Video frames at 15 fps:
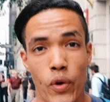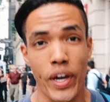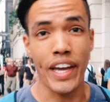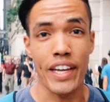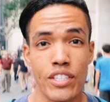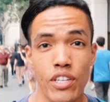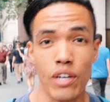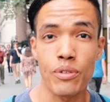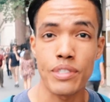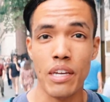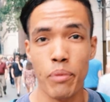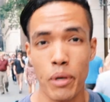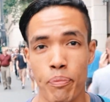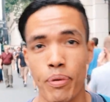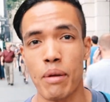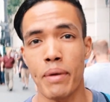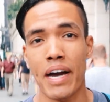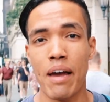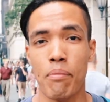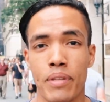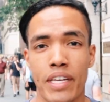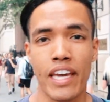Okay, so I was able to print my
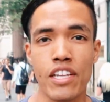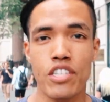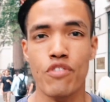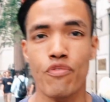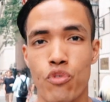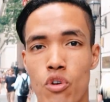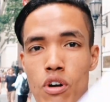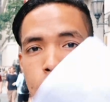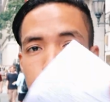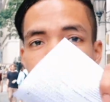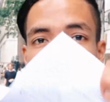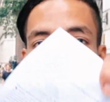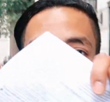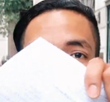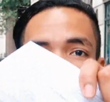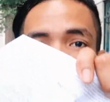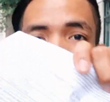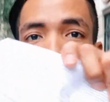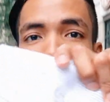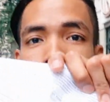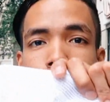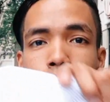application form right
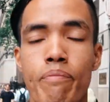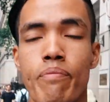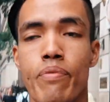here.